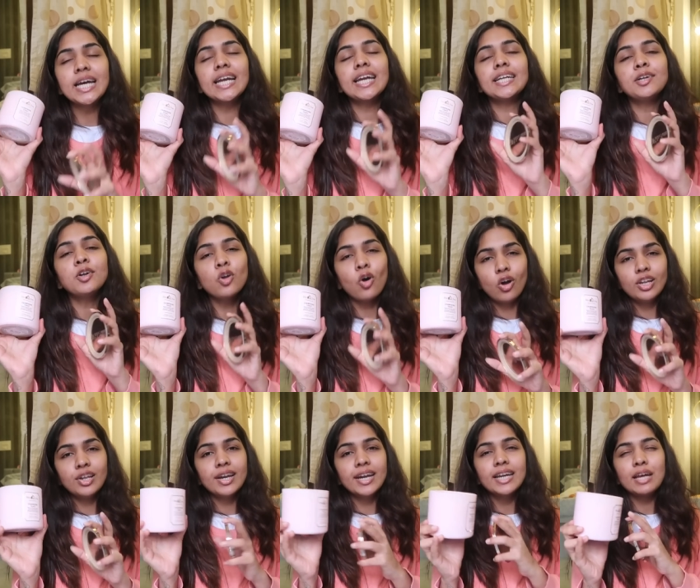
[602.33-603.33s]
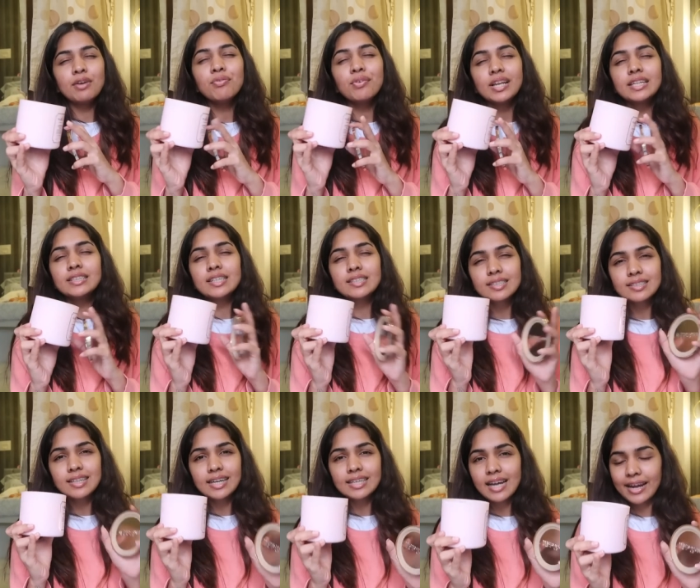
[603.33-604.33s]
I can tolerate, I feel this is
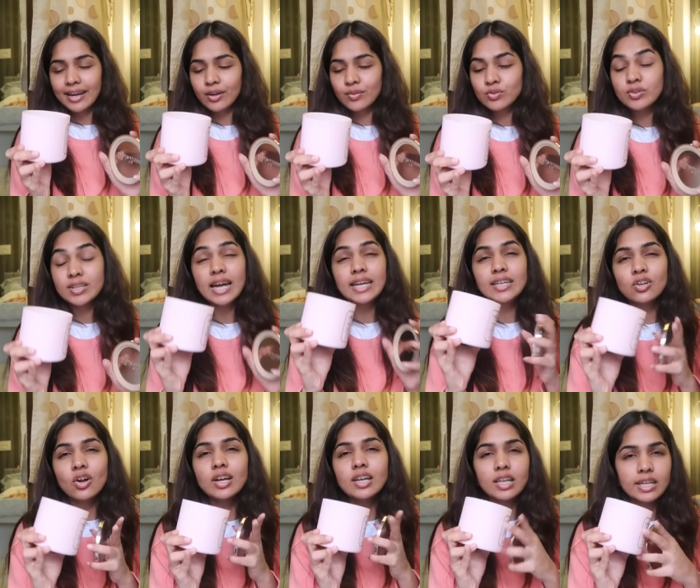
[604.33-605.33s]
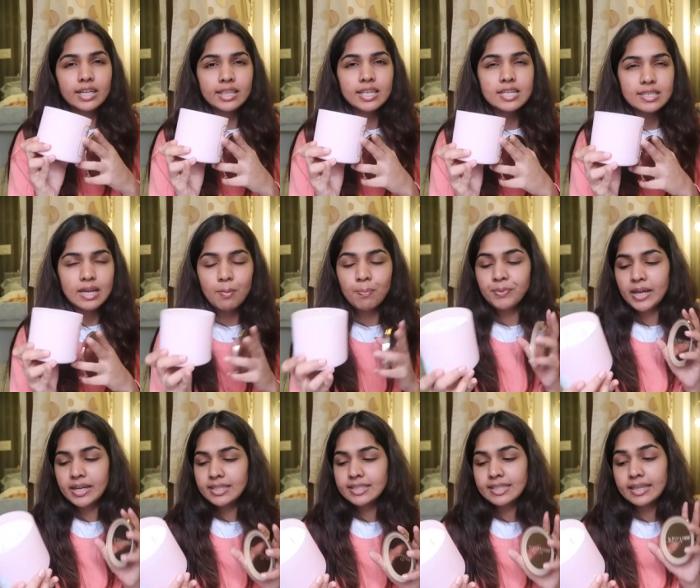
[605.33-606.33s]
that kind of sweet. I did not lit this up
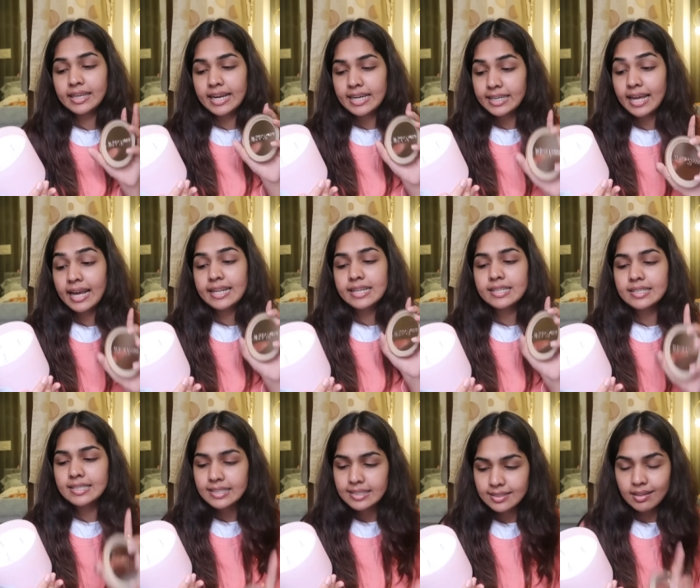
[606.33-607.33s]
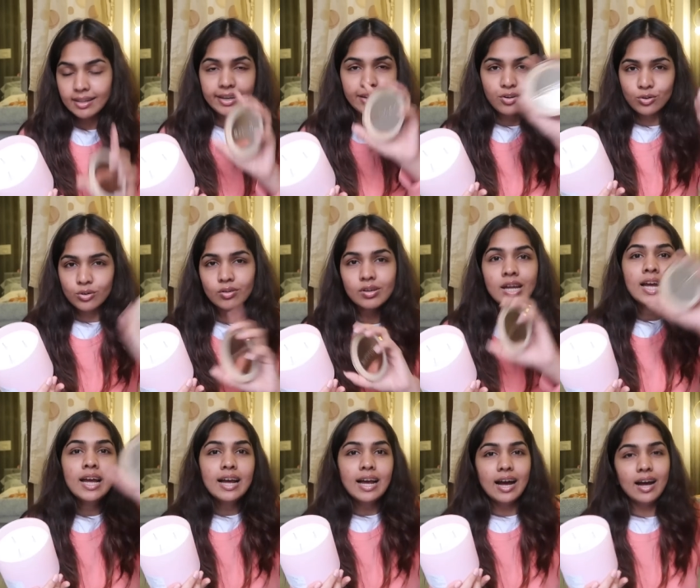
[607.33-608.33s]
yet and like, you know,
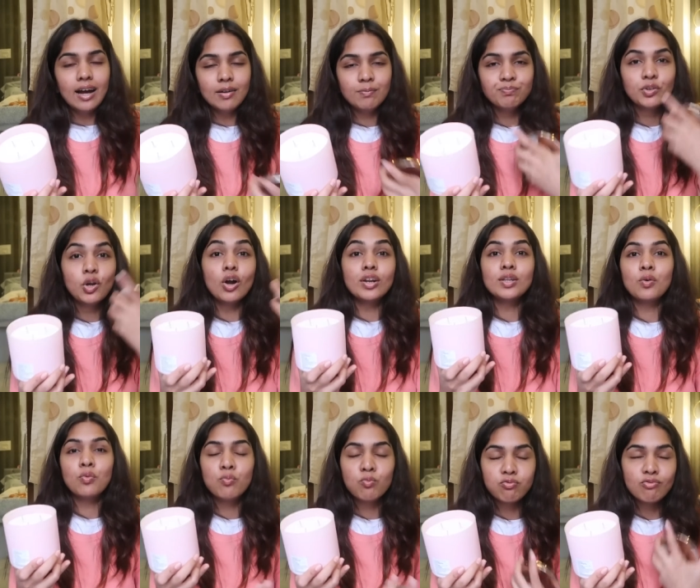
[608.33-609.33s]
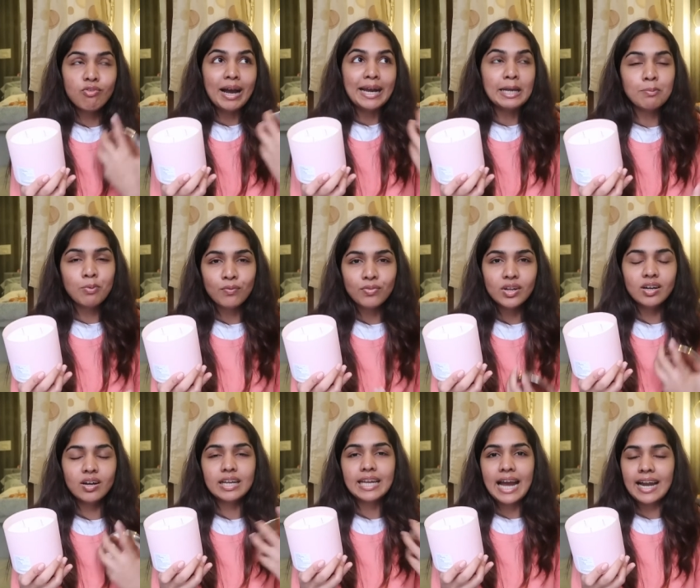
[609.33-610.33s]
got the vibe of
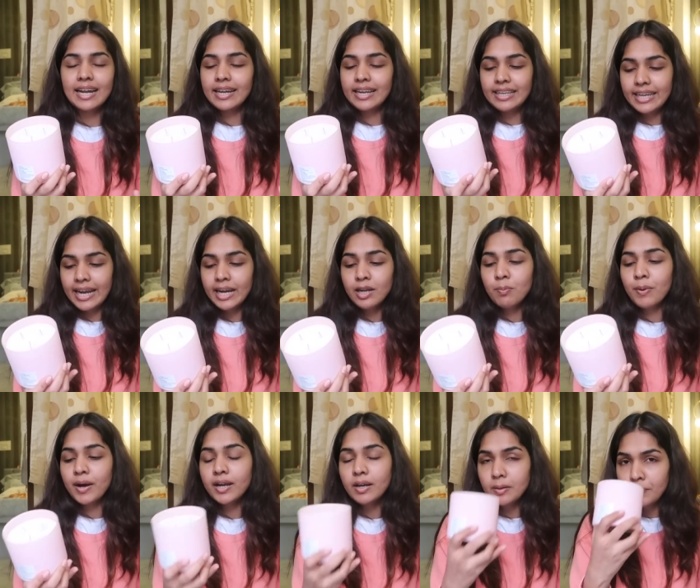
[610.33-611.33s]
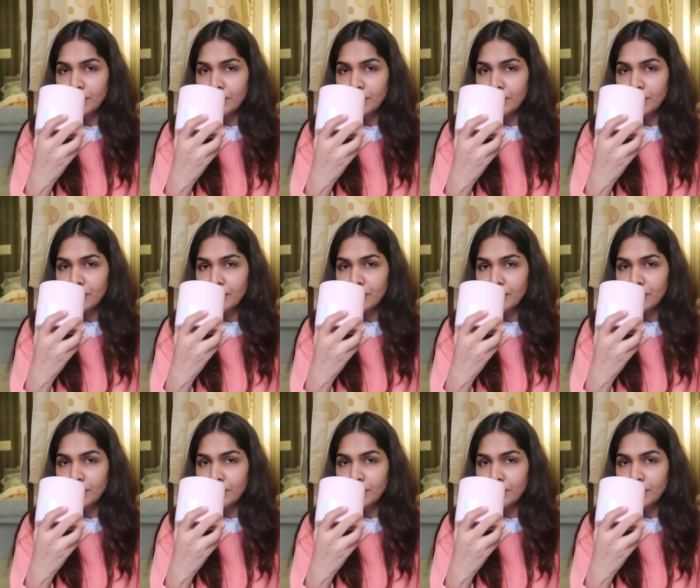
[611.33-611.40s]
the candle yet, but